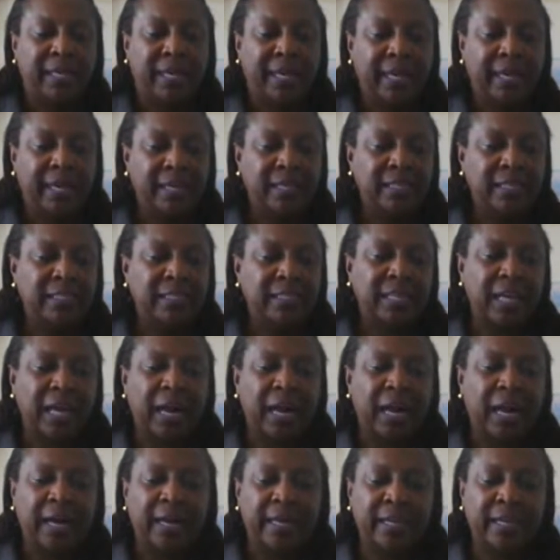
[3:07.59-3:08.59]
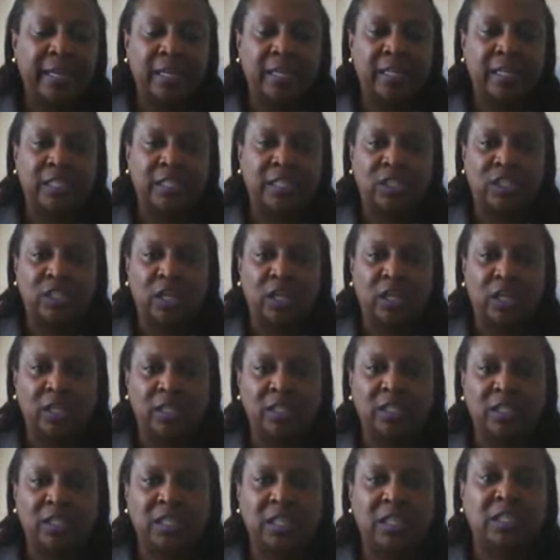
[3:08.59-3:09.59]
kids and
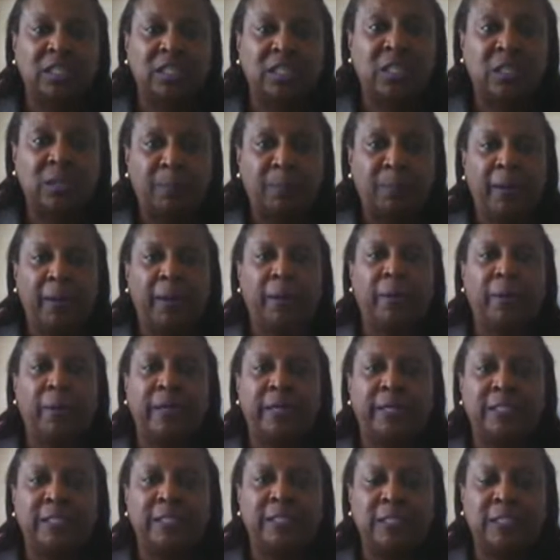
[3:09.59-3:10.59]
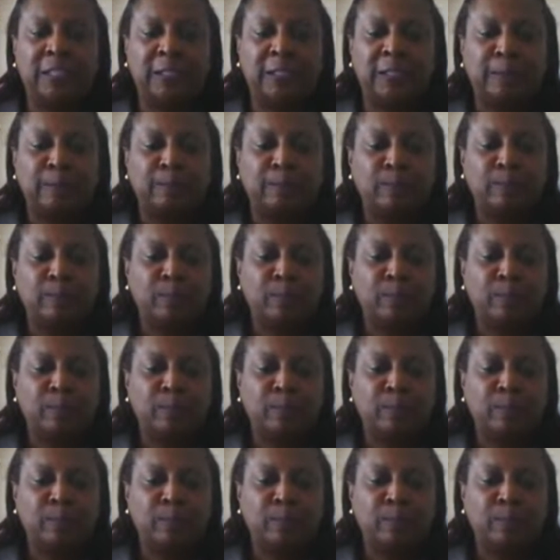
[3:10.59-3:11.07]
adults experience